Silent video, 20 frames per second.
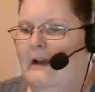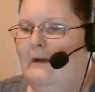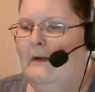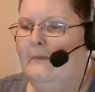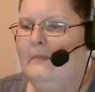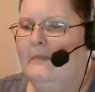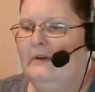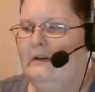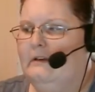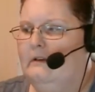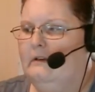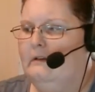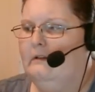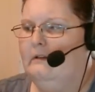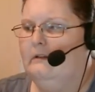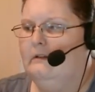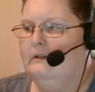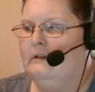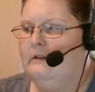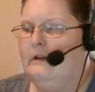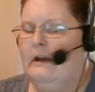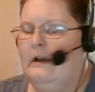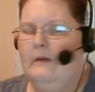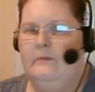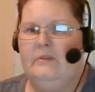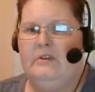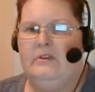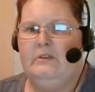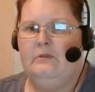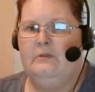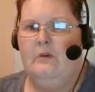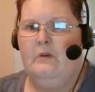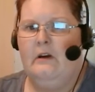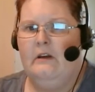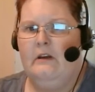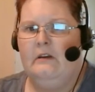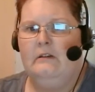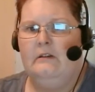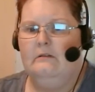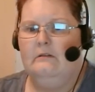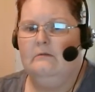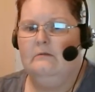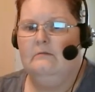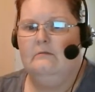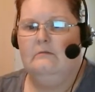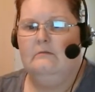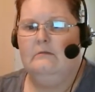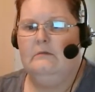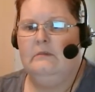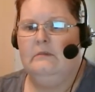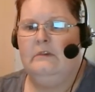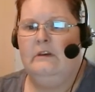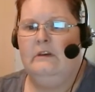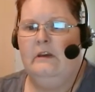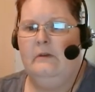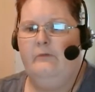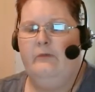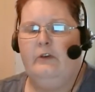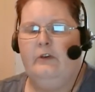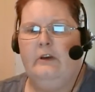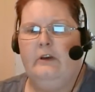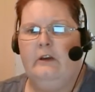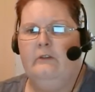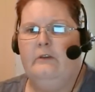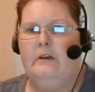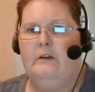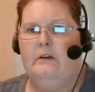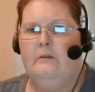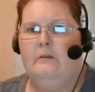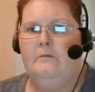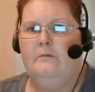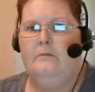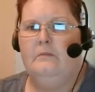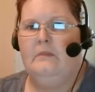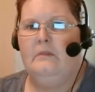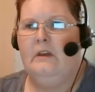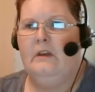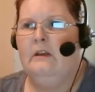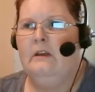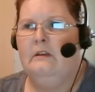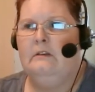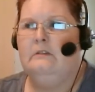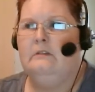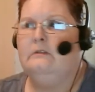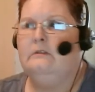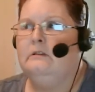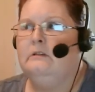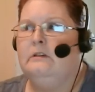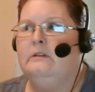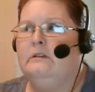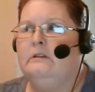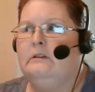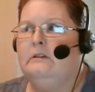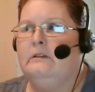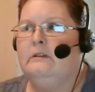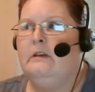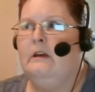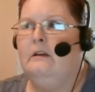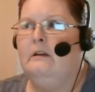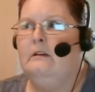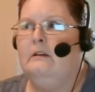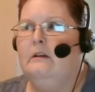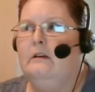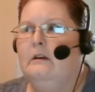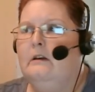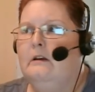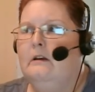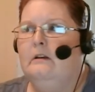how many times do I keep forgiving him? And Jesus said,